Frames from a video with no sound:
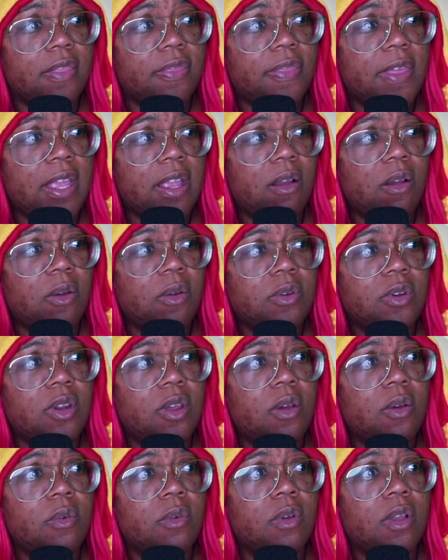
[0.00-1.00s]
They, oh
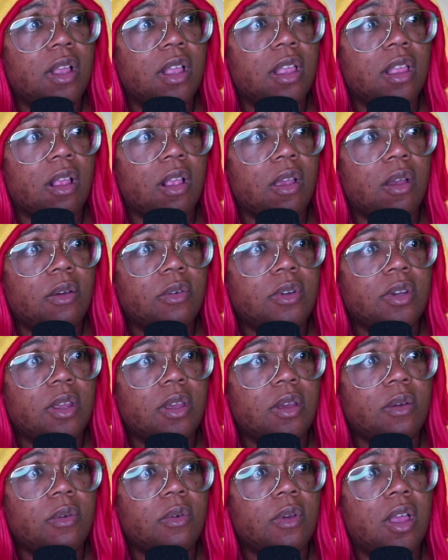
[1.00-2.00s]
no, oh
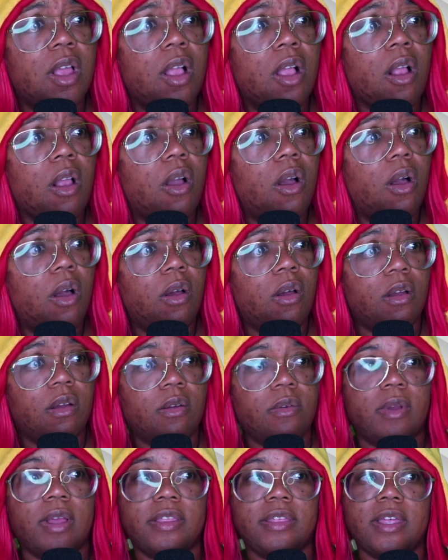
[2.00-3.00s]
no.
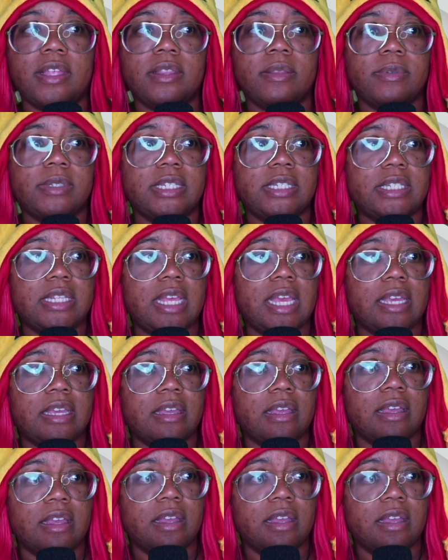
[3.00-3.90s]
Oh, I thought that was his leg.